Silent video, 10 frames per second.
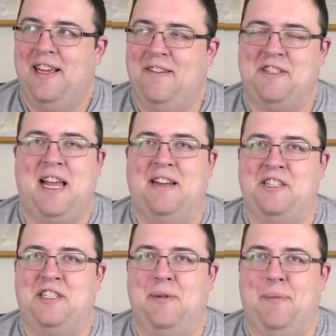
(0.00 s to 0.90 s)
That was kind of
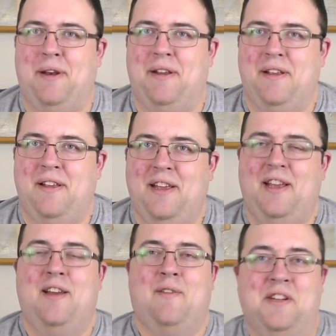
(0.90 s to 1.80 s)
stupid.
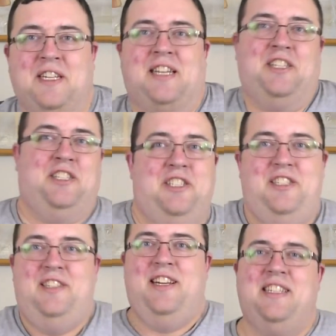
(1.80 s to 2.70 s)
Where he's like,
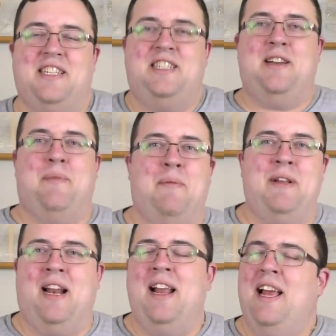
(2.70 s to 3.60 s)
he's just jumping
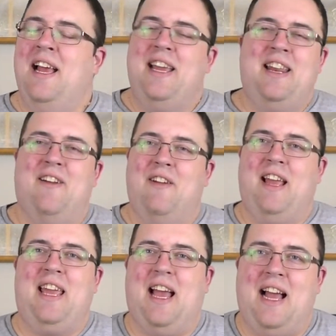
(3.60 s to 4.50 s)
up and down. You know,
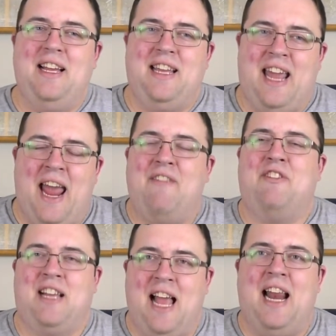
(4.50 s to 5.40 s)
you have
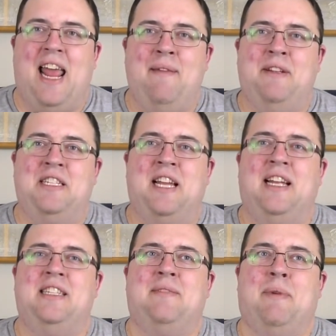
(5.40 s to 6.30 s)
to kind of aim these
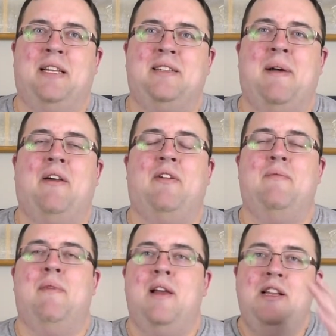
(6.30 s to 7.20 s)
things, but somehow
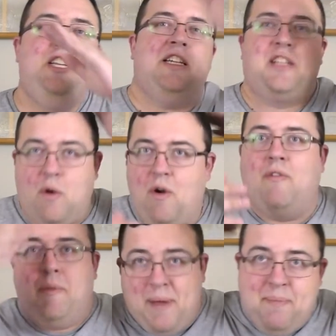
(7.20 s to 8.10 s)
they're just going
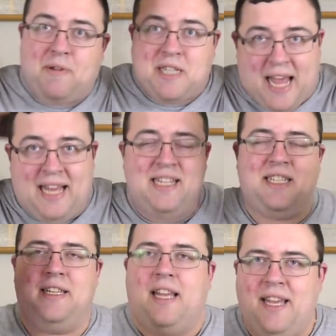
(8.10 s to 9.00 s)
over the people's heads.
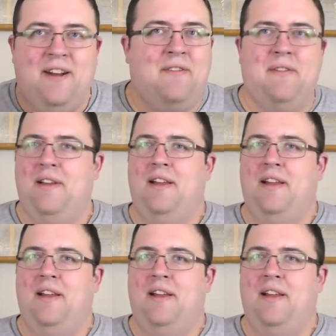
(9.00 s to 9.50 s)
I'm like, you know,